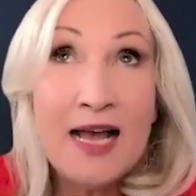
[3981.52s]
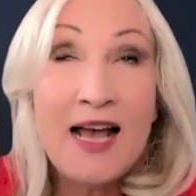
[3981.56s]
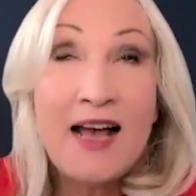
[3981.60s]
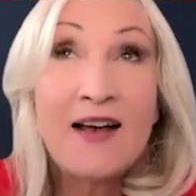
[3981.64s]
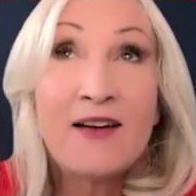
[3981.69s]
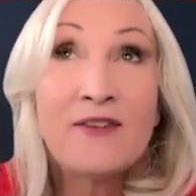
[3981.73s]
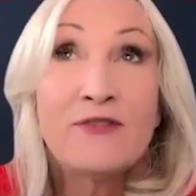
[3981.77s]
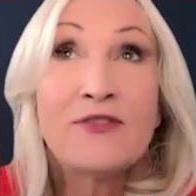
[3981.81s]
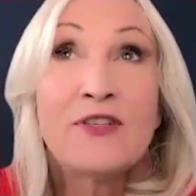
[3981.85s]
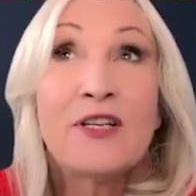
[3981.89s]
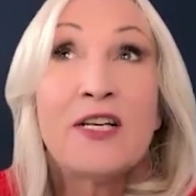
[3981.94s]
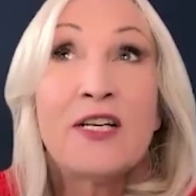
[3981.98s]

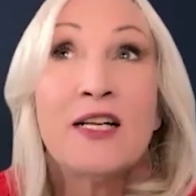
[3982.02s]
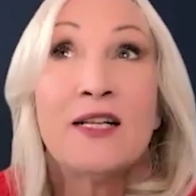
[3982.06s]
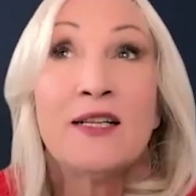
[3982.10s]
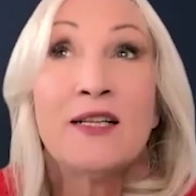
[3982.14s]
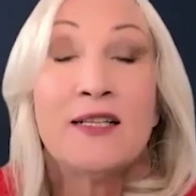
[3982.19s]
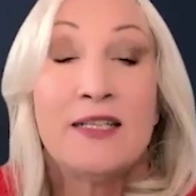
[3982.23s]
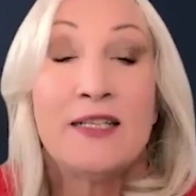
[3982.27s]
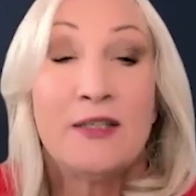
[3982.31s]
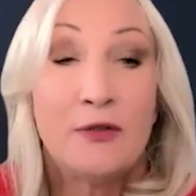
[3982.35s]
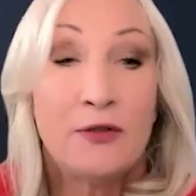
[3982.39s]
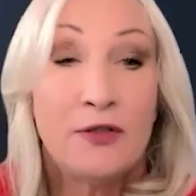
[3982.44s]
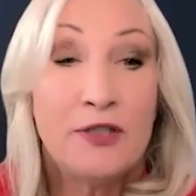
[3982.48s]
have
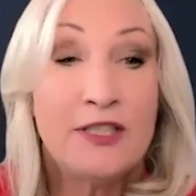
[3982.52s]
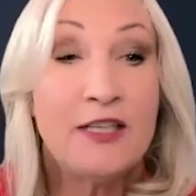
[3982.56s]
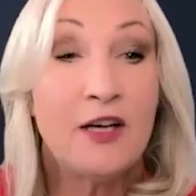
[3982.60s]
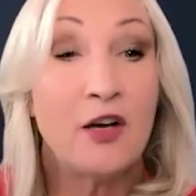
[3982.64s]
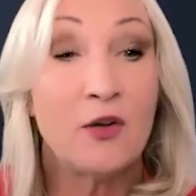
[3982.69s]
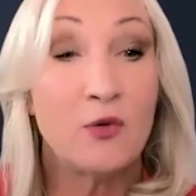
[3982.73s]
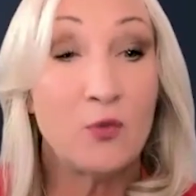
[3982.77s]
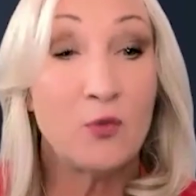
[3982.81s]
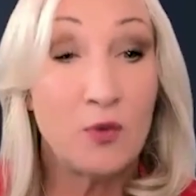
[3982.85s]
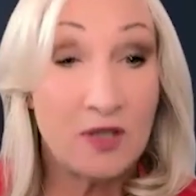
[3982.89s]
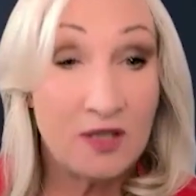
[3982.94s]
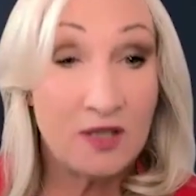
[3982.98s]
clarity
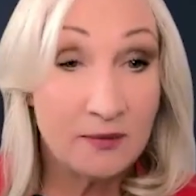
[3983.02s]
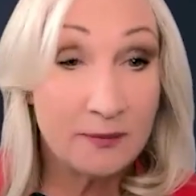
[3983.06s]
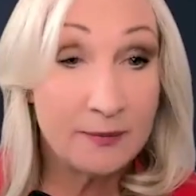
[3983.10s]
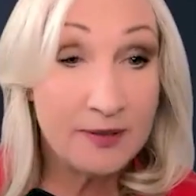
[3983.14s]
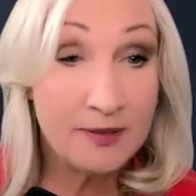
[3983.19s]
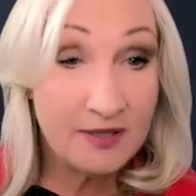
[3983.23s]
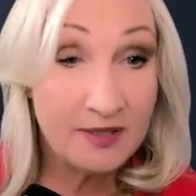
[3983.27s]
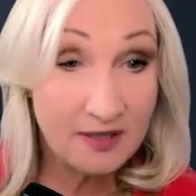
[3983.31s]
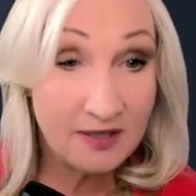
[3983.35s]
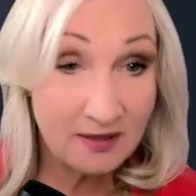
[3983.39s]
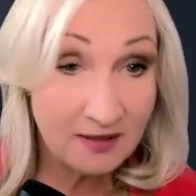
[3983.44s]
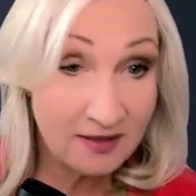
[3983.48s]
on what the
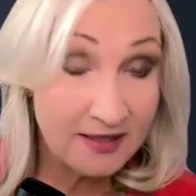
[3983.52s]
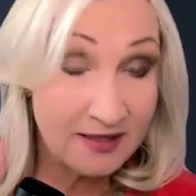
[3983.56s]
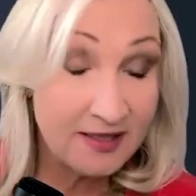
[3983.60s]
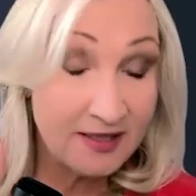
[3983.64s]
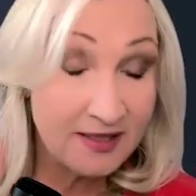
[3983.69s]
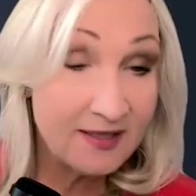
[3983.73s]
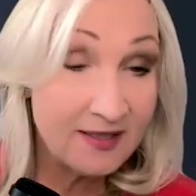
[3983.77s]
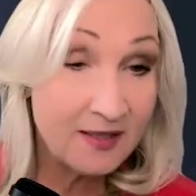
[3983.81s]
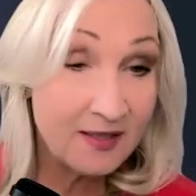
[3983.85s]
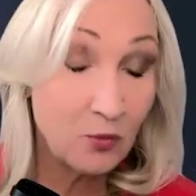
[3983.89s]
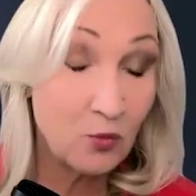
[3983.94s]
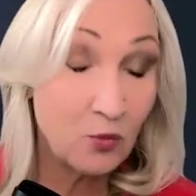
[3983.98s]
business
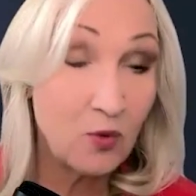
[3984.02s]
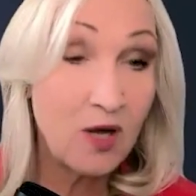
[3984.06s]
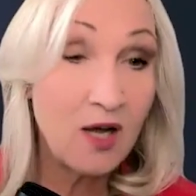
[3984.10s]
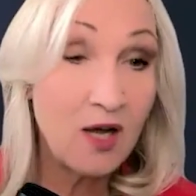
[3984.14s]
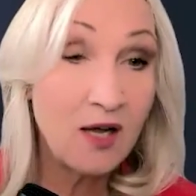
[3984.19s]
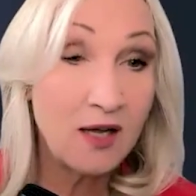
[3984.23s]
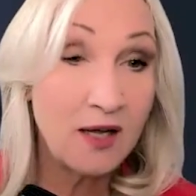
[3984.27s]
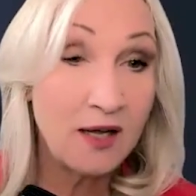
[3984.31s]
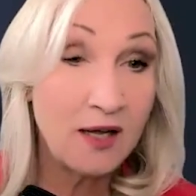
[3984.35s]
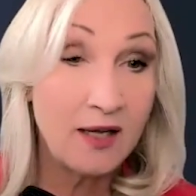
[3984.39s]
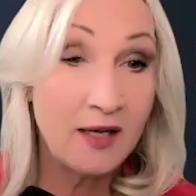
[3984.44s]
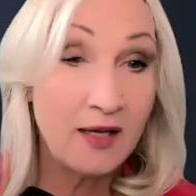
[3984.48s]
needs and
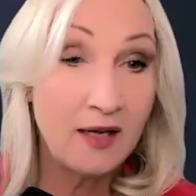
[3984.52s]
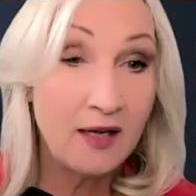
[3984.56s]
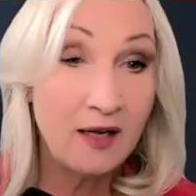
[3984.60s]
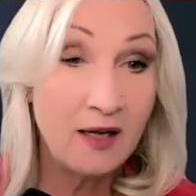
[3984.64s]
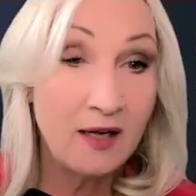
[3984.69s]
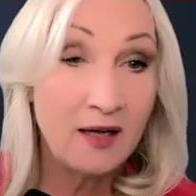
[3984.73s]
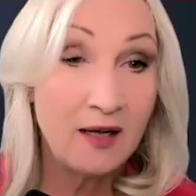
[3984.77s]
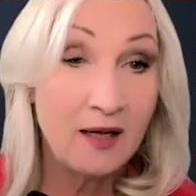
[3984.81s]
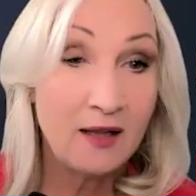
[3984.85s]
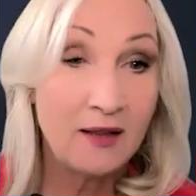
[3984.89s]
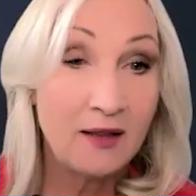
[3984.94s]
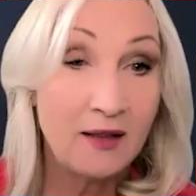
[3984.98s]
why.
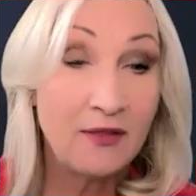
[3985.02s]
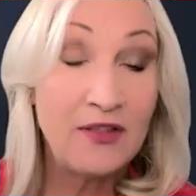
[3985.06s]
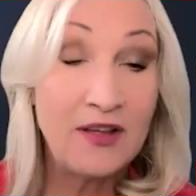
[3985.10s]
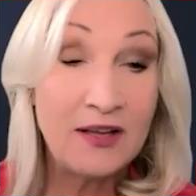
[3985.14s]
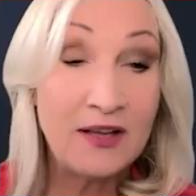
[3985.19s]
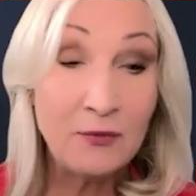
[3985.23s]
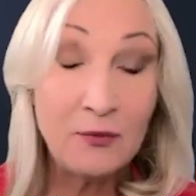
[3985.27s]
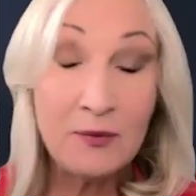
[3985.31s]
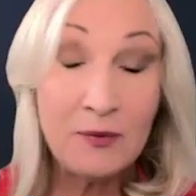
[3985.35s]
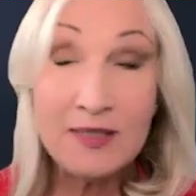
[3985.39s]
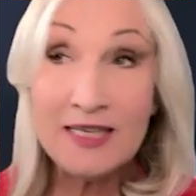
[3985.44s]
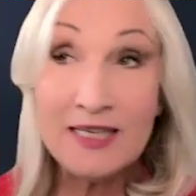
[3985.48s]

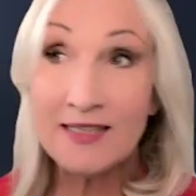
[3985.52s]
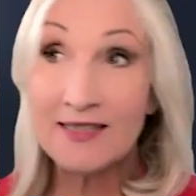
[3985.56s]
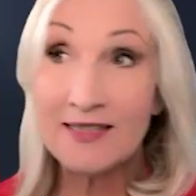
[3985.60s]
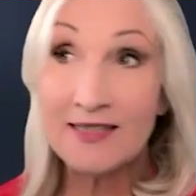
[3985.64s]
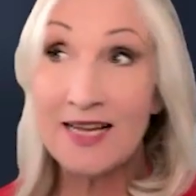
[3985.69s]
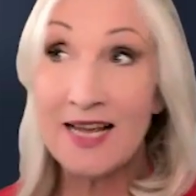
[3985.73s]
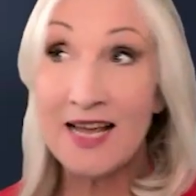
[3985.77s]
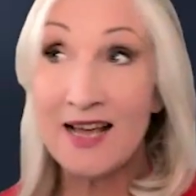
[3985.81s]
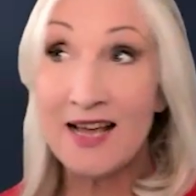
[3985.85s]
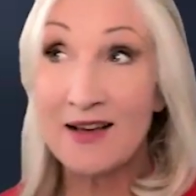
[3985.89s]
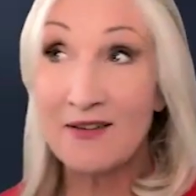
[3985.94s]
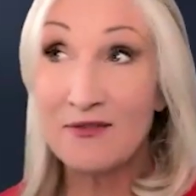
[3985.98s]
Then we get
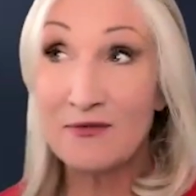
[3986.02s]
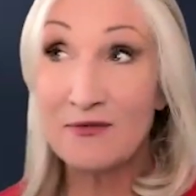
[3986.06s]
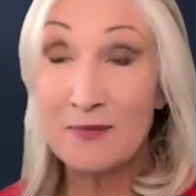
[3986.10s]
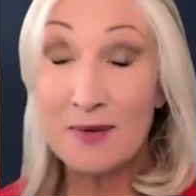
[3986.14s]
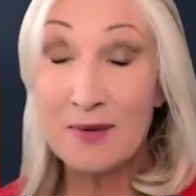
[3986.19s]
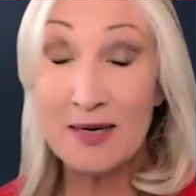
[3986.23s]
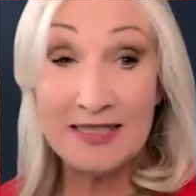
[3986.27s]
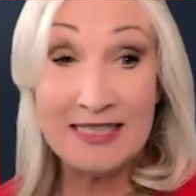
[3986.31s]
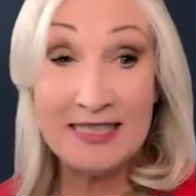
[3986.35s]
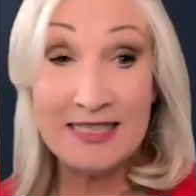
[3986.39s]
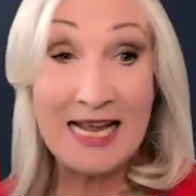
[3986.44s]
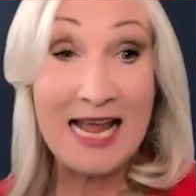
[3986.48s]
to have
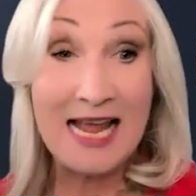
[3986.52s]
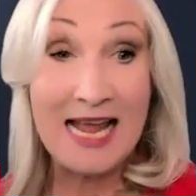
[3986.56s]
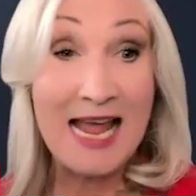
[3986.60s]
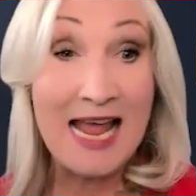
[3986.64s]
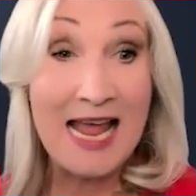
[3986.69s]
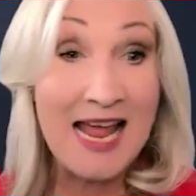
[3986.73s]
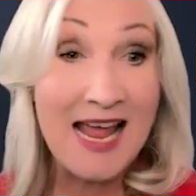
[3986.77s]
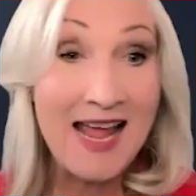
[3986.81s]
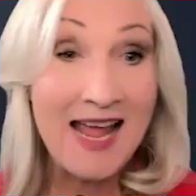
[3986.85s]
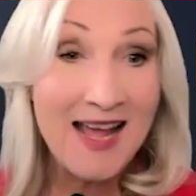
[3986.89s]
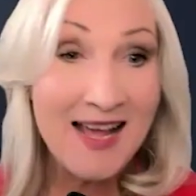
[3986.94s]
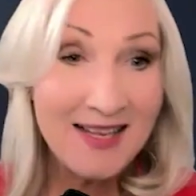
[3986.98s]
money
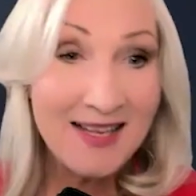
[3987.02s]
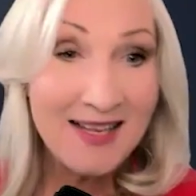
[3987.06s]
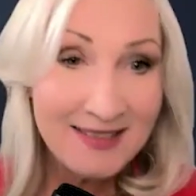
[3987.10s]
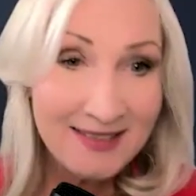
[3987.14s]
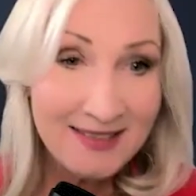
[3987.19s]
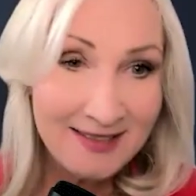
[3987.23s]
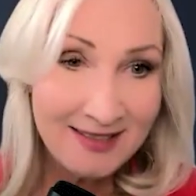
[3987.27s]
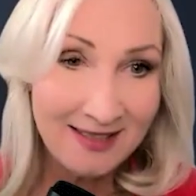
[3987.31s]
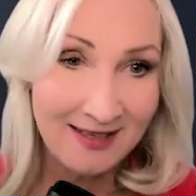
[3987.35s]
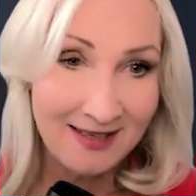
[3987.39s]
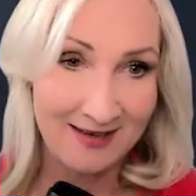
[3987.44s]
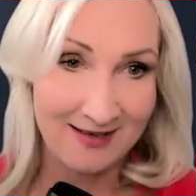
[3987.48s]

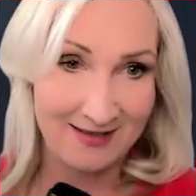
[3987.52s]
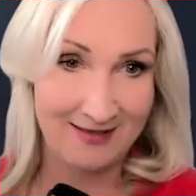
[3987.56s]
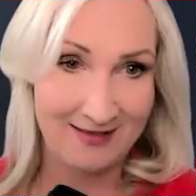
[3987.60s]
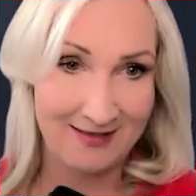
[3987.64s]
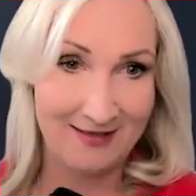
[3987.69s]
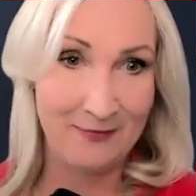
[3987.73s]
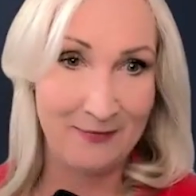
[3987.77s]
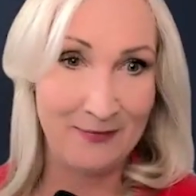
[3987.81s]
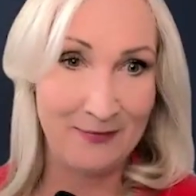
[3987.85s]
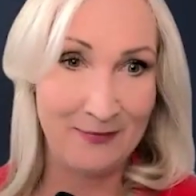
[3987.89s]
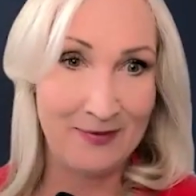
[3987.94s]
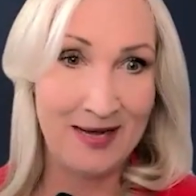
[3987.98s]
and
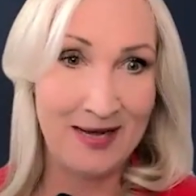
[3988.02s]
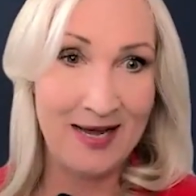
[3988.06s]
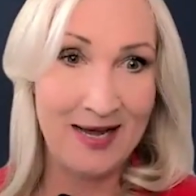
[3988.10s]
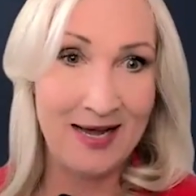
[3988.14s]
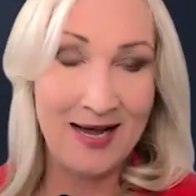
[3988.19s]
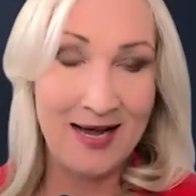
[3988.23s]
time.